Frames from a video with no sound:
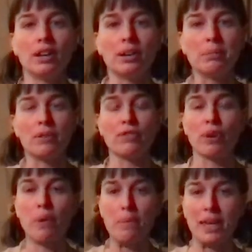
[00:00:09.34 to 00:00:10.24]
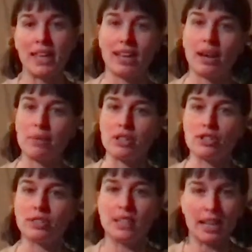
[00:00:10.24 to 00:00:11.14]
Before we begin, I want you
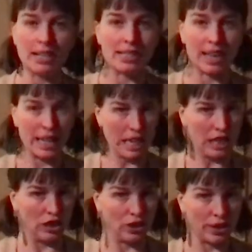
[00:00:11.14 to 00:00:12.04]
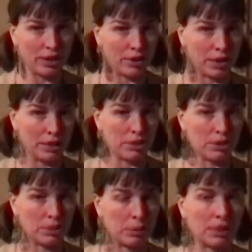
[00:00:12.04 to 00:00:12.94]
to take a second and look at your
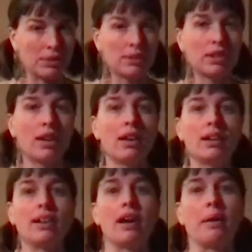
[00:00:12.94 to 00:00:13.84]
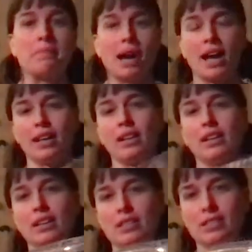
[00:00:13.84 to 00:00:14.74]
instrument. Now mine
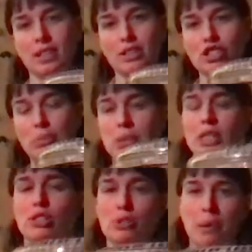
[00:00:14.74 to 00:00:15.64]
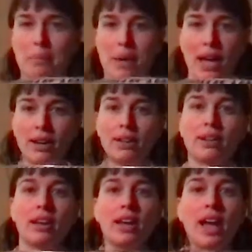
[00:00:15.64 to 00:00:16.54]
is an Egyptian Doumbek,
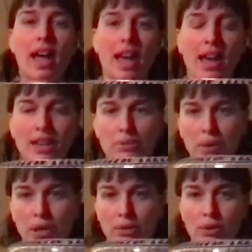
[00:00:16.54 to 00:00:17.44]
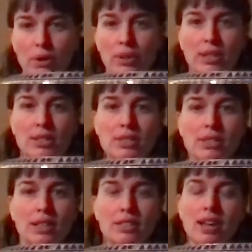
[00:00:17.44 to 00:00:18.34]
and what you notice
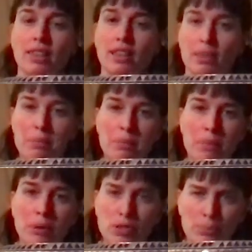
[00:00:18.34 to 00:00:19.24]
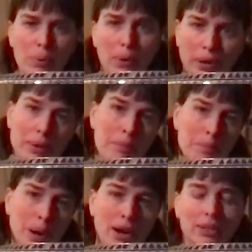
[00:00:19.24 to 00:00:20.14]
that's I think the most important
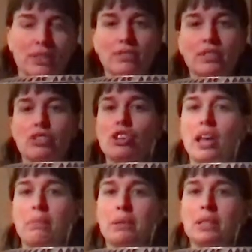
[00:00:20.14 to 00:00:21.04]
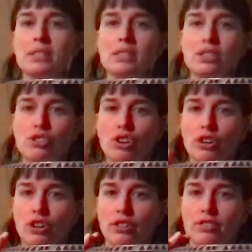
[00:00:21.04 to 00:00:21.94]
part of the shape is this
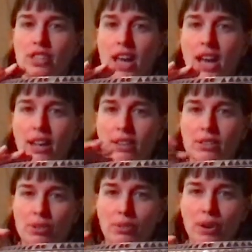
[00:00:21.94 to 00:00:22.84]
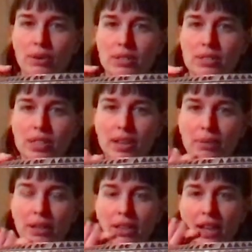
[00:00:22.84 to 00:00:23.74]
curved head. So notice that
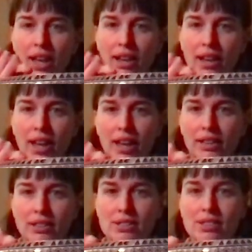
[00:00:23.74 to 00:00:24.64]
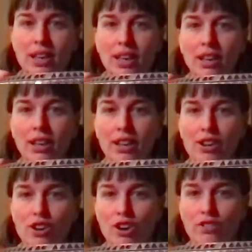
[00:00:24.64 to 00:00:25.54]
when the head ends, it
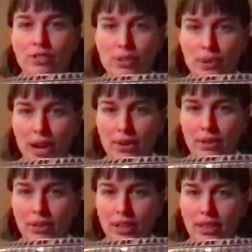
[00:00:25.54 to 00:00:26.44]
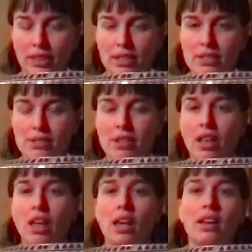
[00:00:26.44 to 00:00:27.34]
curves around like this.
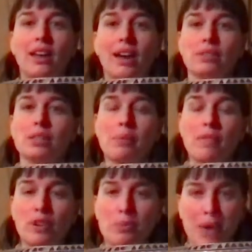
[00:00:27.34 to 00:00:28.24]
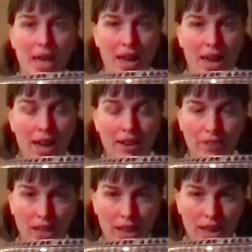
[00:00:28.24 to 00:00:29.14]
Now some of you may have
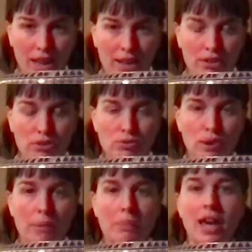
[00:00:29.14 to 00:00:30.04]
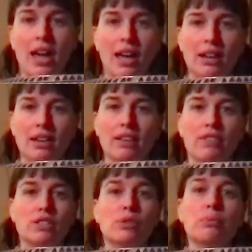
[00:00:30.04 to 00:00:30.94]
a drum head. If
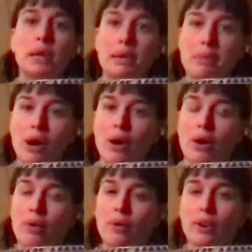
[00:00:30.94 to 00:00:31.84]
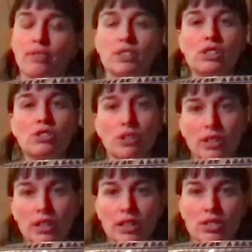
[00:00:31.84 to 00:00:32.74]
it's a Remo or if it's a
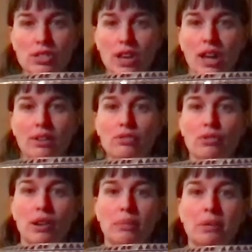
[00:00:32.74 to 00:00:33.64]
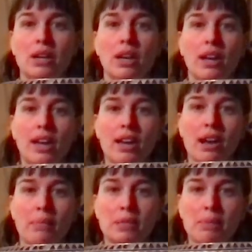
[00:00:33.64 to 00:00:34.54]
Turkish style drum, it
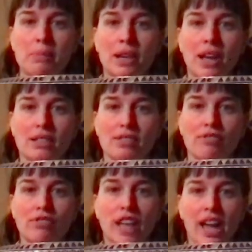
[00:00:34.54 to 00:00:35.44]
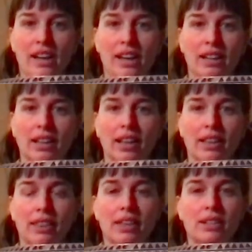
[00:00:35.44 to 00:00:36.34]
comes up and it has a flat head like
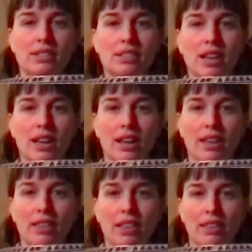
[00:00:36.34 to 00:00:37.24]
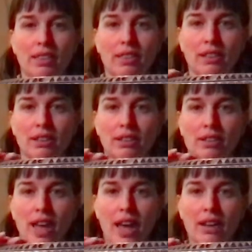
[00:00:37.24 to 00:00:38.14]
this, and then the
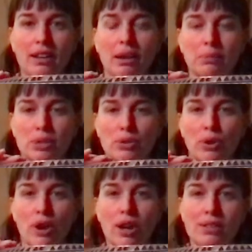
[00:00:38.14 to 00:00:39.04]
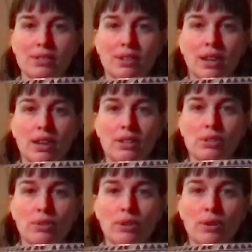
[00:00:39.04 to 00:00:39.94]
head comes across.
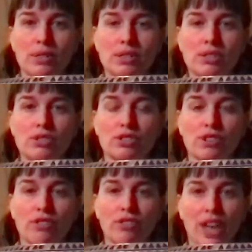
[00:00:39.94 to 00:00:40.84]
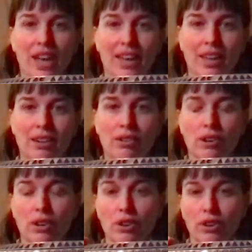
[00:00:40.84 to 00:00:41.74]
So notice, is yours a flat head or a
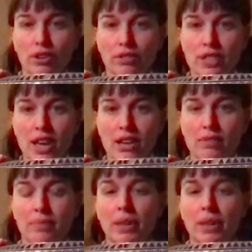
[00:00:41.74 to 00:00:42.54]
curved head?